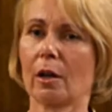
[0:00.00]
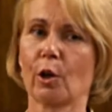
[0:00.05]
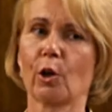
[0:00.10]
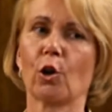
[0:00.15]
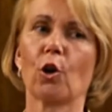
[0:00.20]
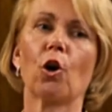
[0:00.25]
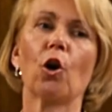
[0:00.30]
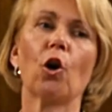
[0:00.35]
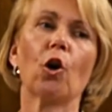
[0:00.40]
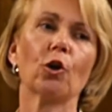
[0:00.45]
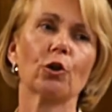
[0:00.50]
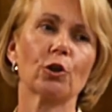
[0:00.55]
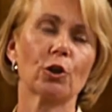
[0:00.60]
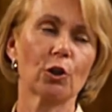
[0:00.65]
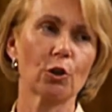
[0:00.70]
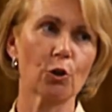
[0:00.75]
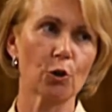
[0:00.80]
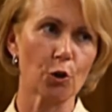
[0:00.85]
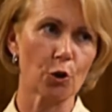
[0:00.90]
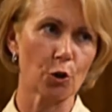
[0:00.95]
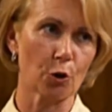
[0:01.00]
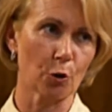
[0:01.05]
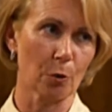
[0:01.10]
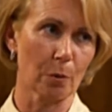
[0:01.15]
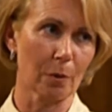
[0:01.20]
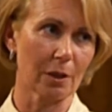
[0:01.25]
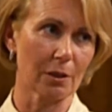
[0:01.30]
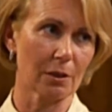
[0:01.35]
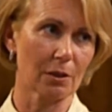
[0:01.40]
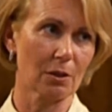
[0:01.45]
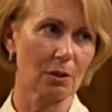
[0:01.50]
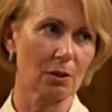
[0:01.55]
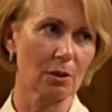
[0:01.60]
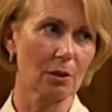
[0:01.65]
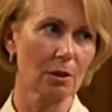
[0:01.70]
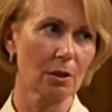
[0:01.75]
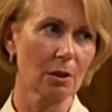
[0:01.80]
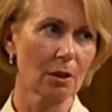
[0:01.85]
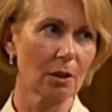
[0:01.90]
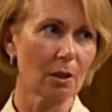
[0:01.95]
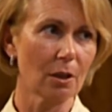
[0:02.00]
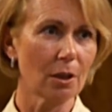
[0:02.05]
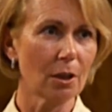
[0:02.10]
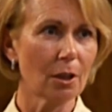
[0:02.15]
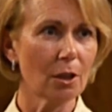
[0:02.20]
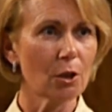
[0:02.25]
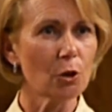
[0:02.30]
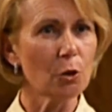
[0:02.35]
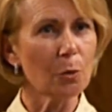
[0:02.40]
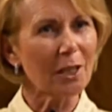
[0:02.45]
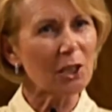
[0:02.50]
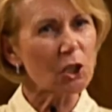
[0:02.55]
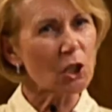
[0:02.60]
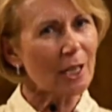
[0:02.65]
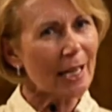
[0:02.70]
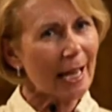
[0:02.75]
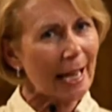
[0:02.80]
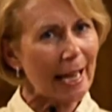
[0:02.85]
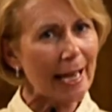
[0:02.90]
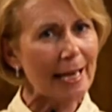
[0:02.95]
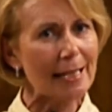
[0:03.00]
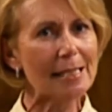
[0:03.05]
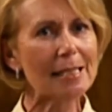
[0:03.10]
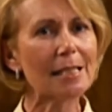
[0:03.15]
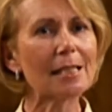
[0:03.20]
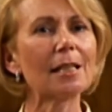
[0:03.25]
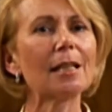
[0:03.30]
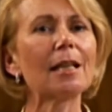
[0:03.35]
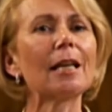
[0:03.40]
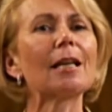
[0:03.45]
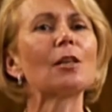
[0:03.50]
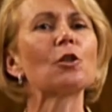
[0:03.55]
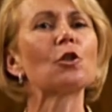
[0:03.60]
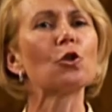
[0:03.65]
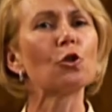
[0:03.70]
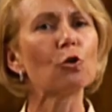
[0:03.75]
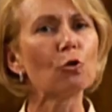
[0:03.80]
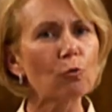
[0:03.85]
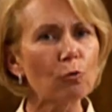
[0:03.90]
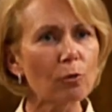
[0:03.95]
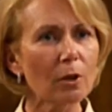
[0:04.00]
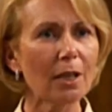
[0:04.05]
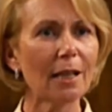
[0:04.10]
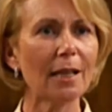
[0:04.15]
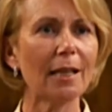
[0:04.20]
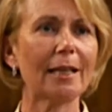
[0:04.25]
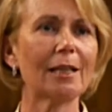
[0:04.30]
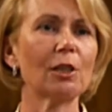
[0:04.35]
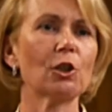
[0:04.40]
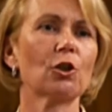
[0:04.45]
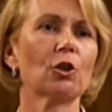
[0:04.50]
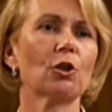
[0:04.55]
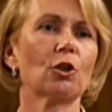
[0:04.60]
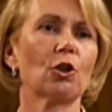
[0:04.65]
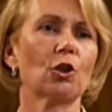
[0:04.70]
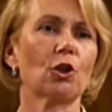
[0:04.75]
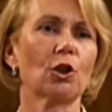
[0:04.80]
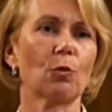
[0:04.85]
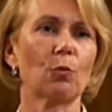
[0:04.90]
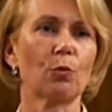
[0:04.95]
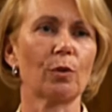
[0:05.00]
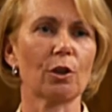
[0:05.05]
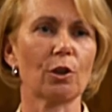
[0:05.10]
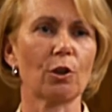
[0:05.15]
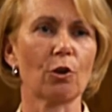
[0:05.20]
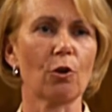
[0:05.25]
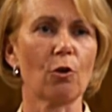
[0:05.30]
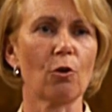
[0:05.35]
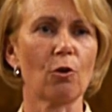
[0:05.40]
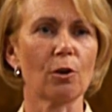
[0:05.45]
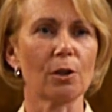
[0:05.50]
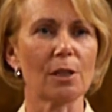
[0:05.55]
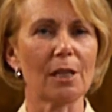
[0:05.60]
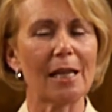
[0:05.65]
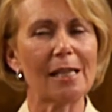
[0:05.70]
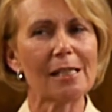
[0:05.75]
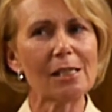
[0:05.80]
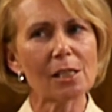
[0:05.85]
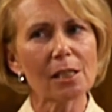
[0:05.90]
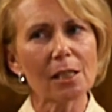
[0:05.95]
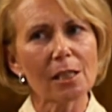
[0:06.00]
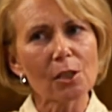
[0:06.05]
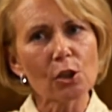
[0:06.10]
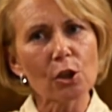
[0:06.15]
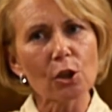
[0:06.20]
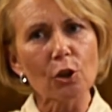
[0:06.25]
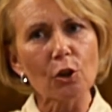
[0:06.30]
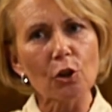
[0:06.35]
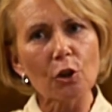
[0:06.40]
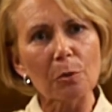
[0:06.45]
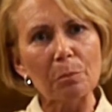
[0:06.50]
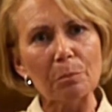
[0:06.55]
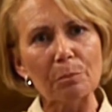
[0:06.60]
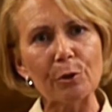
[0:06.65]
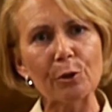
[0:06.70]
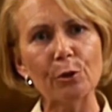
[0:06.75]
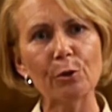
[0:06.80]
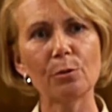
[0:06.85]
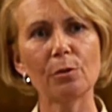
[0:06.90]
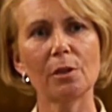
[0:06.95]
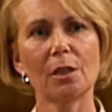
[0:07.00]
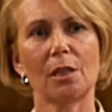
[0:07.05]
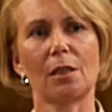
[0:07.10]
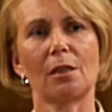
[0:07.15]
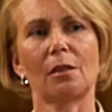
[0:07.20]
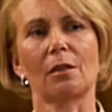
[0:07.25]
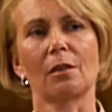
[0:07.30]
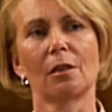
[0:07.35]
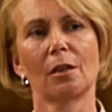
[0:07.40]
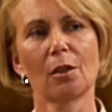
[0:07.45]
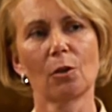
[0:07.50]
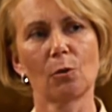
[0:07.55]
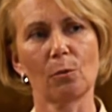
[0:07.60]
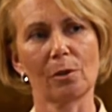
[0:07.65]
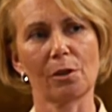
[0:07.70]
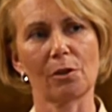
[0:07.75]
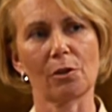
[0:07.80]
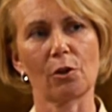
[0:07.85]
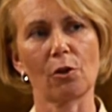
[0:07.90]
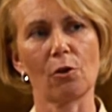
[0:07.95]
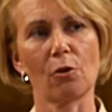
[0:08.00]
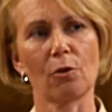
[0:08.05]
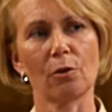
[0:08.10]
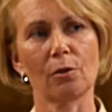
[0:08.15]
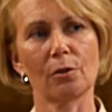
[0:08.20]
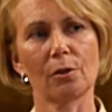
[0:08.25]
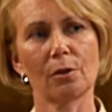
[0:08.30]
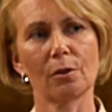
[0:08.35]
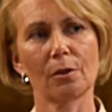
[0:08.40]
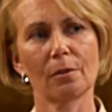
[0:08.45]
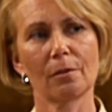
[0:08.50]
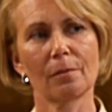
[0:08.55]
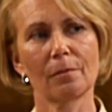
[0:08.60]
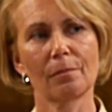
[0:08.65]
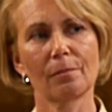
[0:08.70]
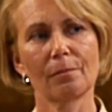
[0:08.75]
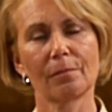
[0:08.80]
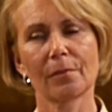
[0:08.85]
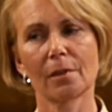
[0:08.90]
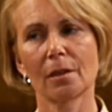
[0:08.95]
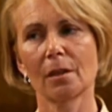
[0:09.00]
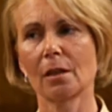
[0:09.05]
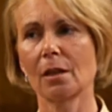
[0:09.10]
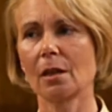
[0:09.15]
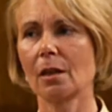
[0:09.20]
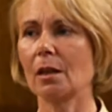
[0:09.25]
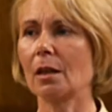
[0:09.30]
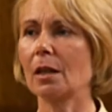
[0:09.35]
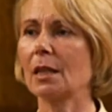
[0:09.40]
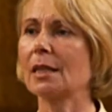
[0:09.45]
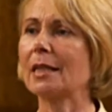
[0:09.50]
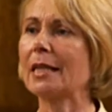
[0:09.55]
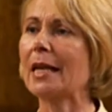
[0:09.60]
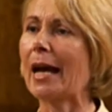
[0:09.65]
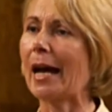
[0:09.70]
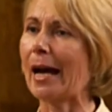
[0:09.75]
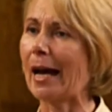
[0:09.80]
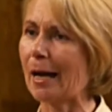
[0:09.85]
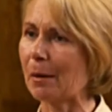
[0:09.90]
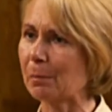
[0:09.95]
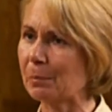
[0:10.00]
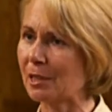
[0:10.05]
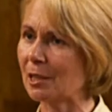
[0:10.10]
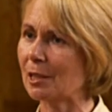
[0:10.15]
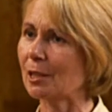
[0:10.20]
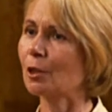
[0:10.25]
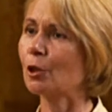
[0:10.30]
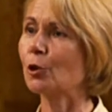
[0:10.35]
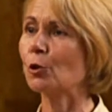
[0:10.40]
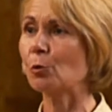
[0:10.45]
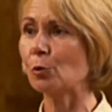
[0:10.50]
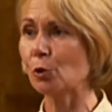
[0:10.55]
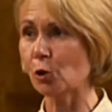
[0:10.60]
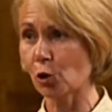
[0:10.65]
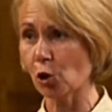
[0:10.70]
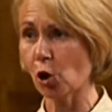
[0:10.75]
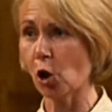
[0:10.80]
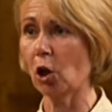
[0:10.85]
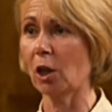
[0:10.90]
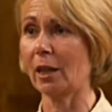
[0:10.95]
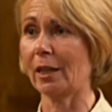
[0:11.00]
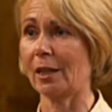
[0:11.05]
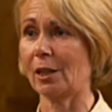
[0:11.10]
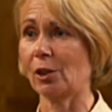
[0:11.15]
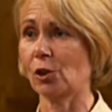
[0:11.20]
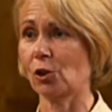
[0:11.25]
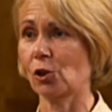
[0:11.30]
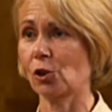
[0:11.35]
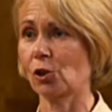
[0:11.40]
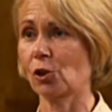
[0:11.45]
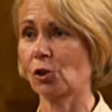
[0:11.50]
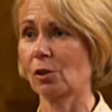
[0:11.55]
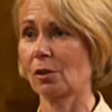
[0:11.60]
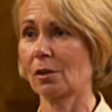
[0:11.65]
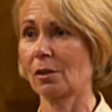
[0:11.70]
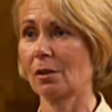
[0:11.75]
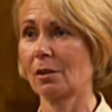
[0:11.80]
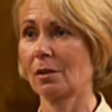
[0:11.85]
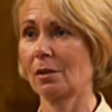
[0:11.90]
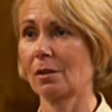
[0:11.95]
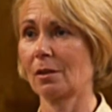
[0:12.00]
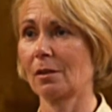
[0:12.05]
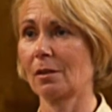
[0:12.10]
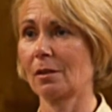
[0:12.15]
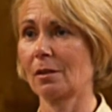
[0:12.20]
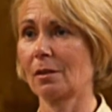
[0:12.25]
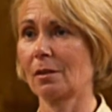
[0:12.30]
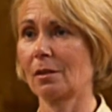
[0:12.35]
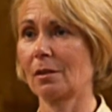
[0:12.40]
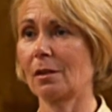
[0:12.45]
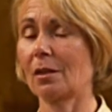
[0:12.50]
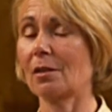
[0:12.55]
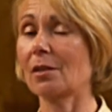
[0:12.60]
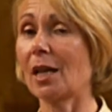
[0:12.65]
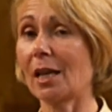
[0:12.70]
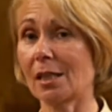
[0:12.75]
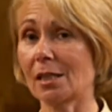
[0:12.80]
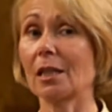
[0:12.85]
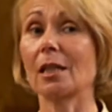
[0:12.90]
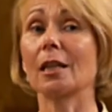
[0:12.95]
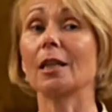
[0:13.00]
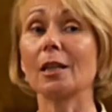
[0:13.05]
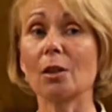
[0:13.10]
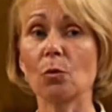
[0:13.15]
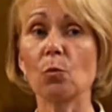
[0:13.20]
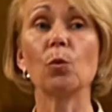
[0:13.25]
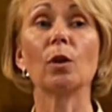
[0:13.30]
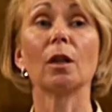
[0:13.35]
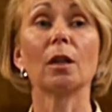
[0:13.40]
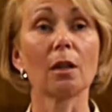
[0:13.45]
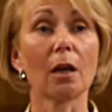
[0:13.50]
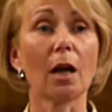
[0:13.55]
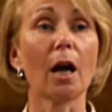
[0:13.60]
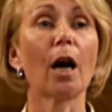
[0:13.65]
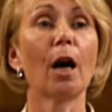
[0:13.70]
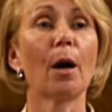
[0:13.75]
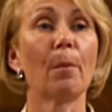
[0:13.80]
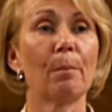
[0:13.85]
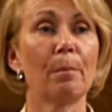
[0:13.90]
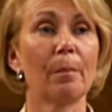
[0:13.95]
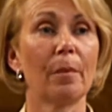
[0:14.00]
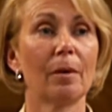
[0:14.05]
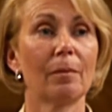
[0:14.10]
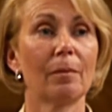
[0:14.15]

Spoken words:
God to us, to actually enter into relationship with God, enter into communion with God, in the absolute knowledge that He will come.